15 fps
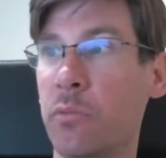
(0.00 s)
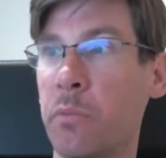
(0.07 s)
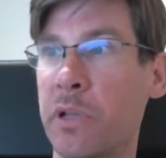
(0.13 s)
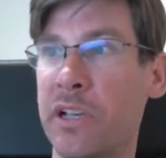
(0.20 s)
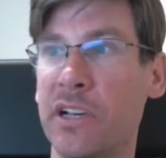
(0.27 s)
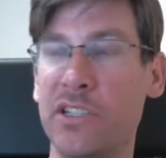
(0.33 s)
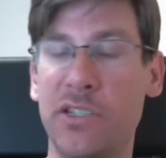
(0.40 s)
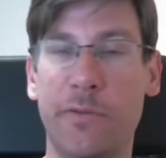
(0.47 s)

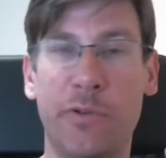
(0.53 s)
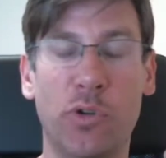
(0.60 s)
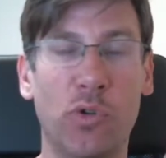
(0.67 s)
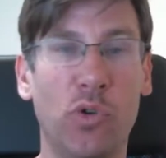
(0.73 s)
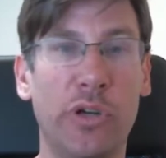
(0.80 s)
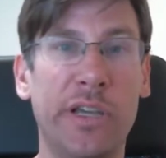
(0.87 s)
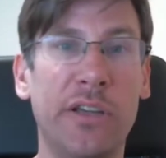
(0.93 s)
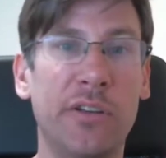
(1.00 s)
Because if you're
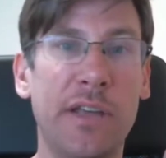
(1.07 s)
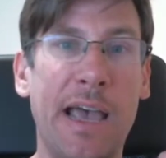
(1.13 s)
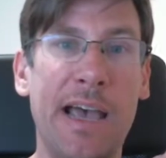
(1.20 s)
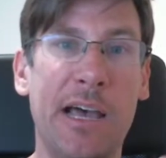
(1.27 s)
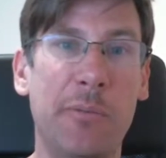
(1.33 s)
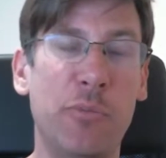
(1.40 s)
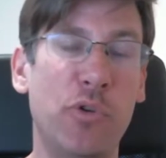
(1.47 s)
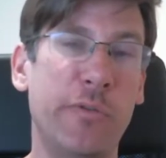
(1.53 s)
looking
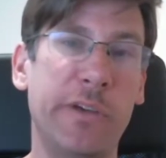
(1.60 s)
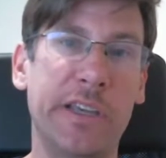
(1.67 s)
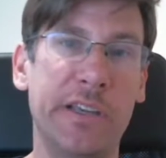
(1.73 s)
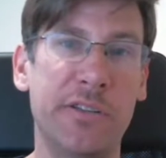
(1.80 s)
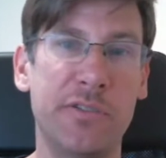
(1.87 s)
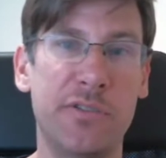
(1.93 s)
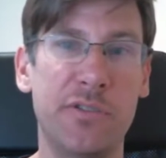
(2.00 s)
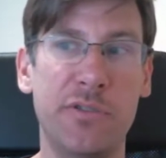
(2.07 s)
at moving
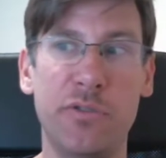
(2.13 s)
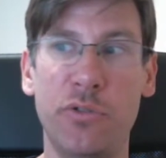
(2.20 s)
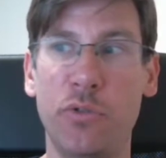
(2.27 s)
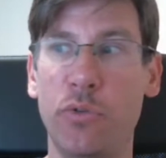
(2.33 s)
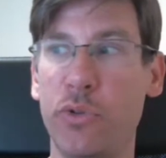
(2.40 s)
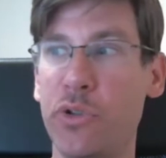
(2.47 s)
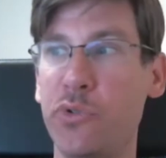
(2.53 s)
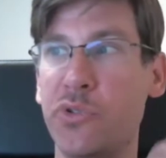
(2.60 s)

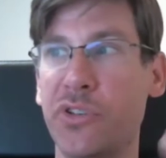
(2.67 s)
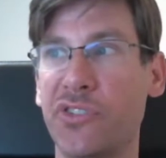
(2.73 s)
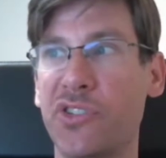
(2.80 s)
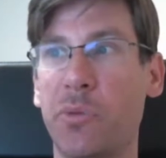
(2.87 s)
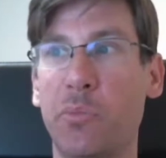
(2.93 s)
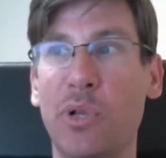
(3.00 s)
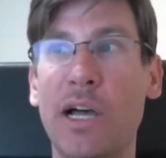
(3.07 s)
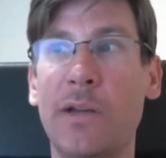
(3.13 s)
into using
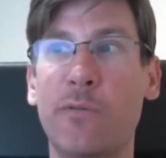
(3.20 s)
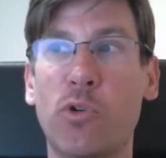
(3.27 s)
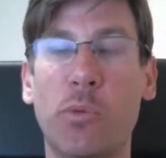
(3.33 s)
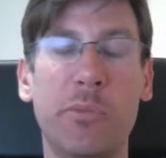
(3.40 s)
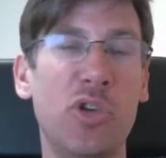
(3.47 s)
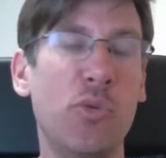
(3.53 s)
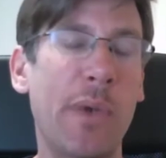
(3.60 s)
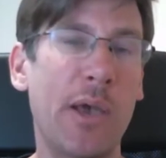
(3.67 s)
some
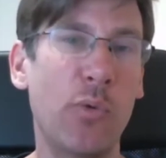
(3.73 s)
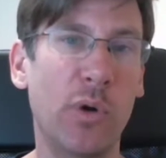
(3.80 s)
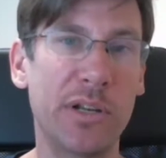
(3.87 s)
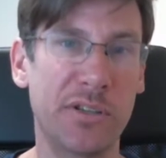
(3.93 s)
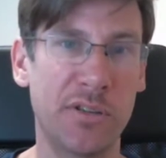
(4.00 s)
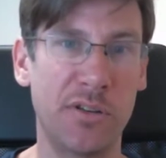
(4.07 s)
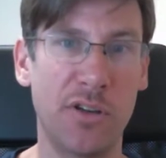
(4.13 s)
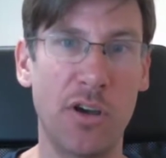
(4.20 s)
platform, you may
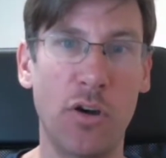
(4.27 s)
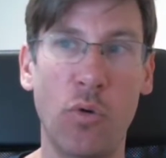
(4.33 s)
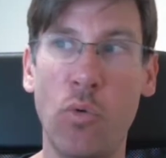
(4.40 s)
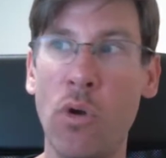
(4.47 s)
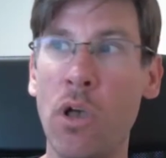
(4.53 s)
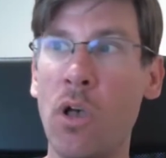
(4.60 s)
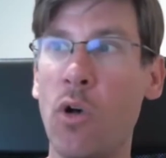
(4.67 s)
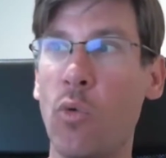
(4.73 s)
want to know
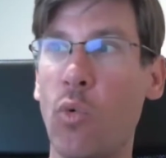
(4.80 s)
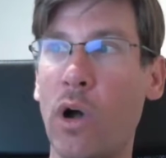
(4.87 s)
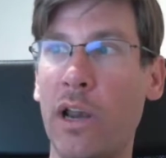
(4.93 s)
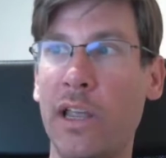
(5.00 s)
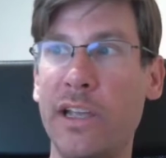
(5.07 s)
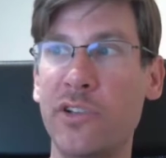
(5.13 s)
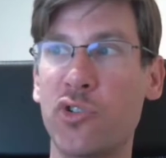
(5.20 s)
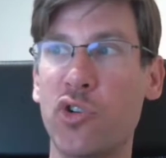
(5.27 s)
what
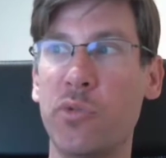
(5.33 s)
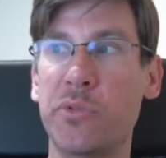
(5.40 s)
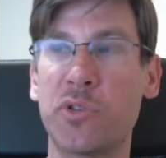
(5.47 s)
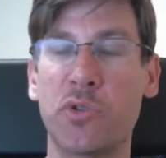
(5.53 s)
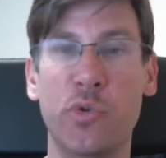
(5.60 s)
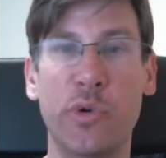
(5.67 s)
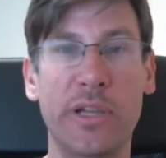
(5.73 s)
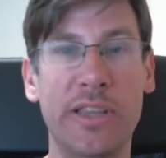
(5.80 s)
age groups
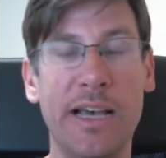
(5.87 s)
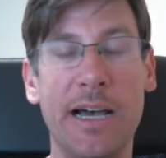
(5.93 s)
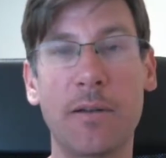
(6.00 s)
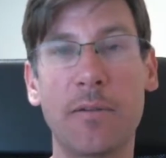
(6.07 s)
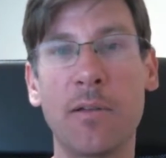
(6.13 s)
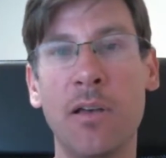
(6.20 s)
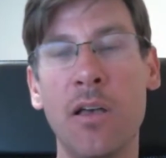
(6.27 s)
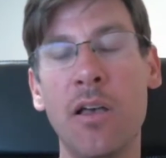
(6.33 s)
are doing that.
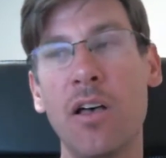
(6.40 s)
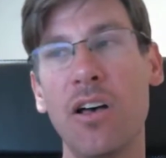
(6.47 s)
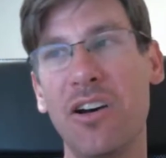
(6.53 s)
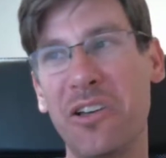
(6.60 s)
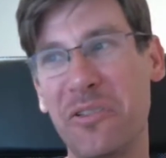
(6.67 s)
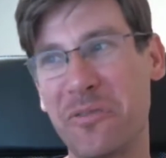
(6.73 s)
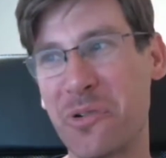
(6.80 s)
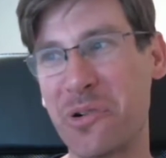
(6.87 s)

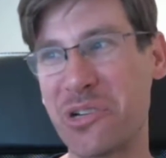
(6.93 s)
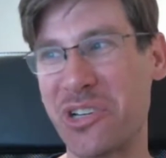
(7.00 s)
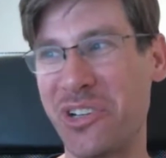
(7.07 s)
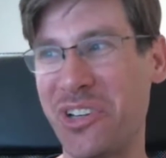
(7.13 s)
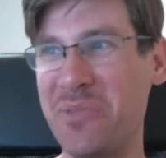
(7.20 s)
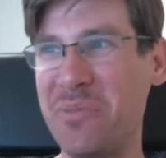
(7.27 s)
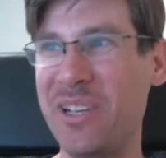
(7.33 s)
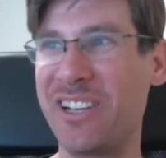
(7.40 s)

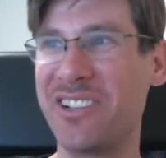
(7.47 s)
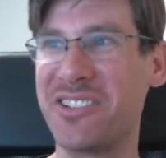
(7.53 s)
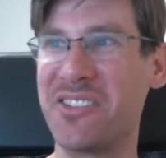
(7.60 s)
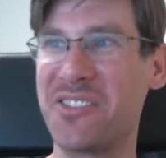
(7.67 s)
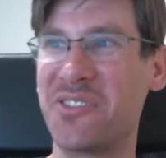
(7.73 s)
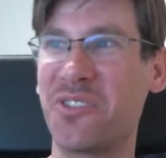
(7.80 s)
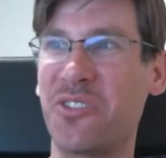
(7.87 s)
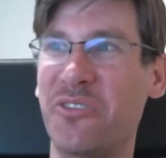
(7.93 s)
Unfortunately, because
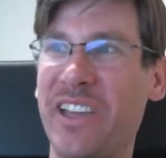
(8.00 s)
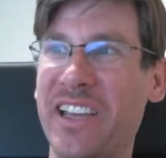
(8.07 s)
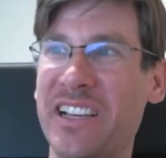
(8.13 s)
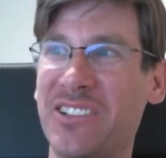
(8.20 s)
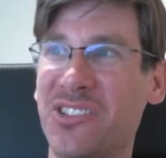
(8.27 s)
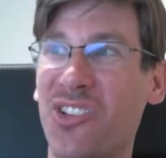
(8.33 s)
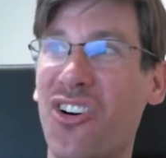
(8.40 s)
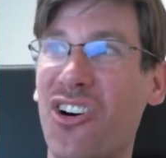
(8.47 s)
the survey
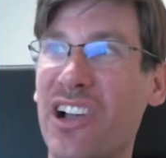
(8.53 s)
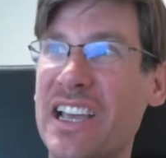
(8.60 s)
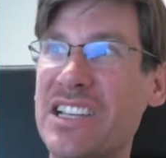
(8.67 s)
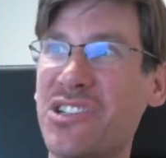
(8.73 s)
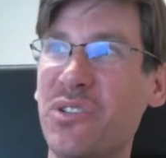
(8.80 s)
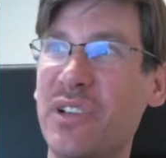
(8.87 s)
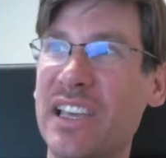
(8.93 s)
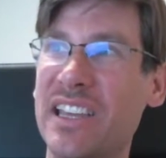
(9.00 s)
is long,
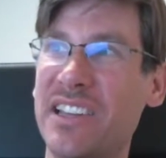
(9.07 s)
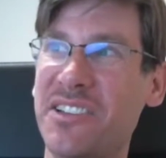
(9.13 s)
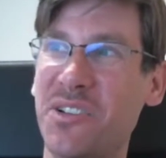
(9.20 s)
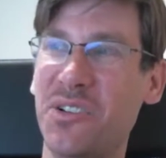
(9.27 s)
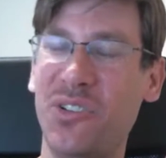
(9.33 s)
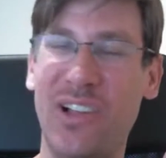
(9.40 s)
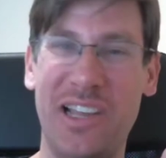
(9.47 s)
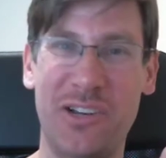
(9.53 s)
as you get
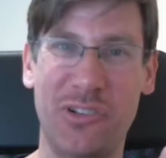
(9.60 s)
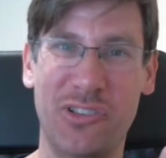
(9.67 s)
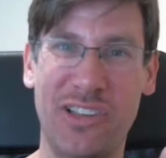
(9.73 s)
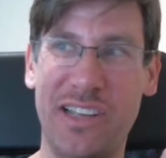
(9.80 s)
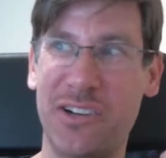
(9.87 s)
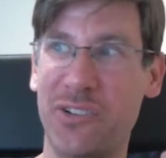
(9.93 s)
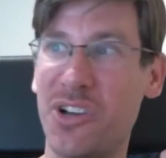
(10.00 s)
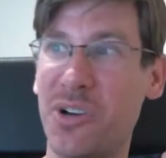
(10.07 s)
into later and
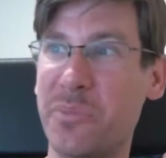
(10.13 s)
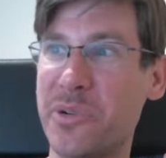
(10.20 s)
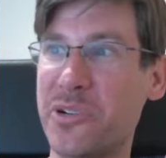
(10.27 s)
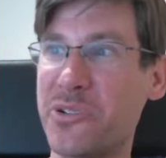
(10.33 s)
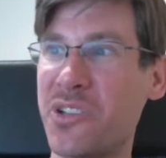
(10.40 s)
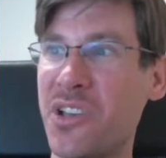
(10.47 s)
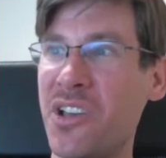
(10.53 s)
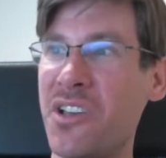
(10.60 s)
later
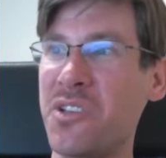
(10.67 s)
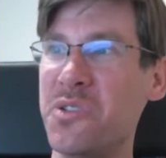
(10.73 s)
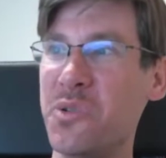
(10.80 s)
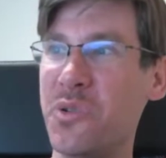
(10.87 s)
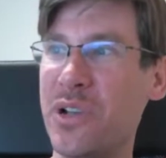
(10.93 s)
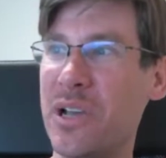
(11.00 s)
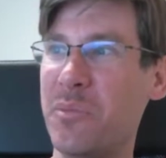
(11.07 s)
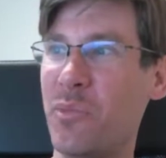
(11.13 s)
numbers,
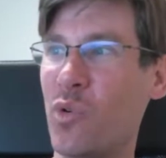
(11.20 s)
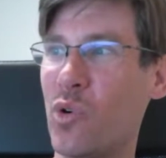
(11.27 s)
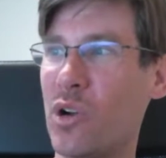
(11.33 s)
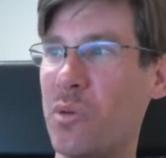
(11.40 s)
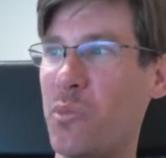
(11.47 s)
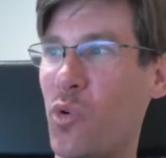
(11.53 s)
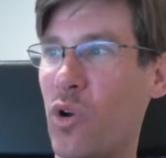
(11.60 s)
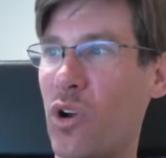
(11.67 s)
you get more
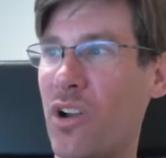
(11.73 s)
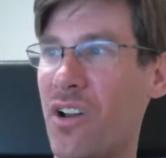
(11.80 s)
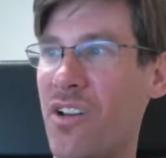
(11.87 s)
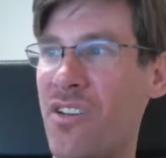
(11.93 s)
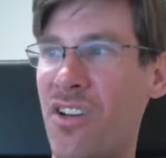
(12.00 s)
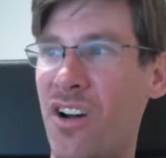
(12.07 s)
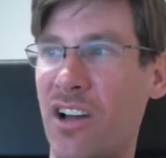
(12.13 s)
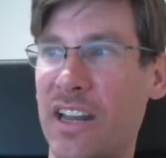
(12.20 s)
and more
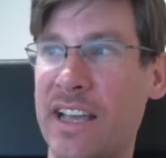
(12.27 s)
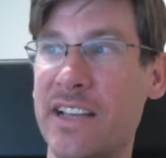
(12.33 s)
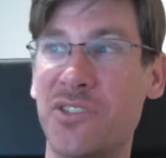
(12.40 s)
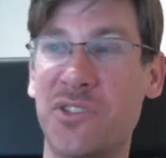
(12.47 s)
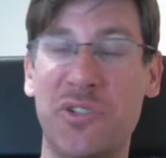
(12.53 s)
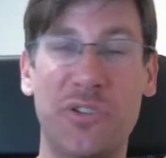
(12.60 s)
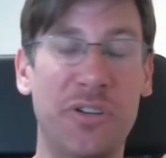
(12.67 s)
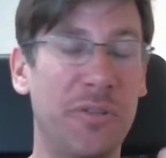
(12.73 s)
not
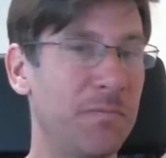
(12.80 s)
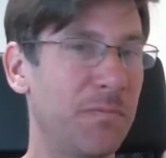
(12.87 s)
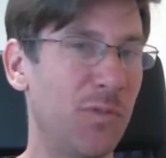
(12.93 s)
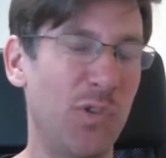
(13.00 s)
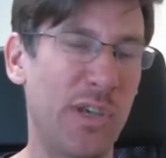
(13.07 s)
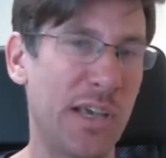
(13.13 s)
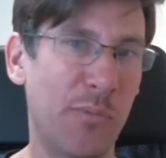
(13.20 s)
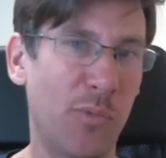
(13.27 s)
answered.
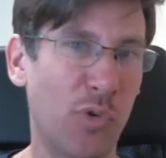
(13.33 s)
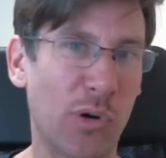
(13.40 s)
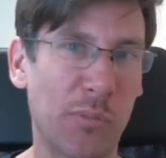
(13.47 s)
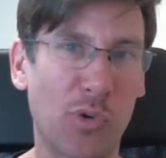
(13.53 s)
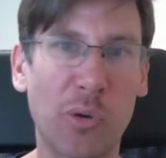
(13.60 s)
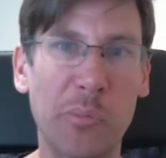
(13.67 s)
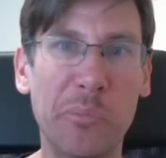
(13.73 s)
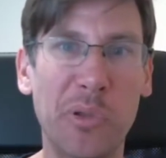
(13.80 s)
You get more and
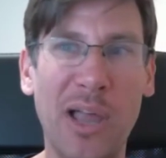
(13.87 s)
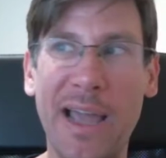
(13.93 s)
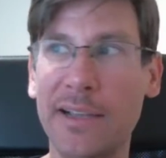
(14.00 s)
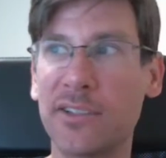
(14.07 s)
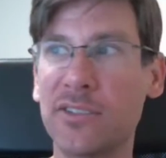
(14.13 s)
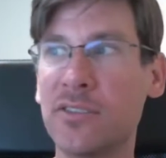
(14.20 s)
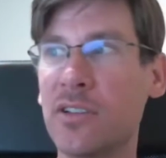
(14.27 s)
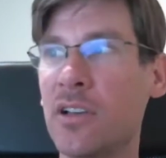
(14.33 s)
more
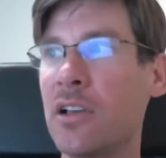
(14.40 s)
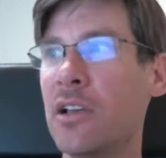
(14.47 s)
blanks.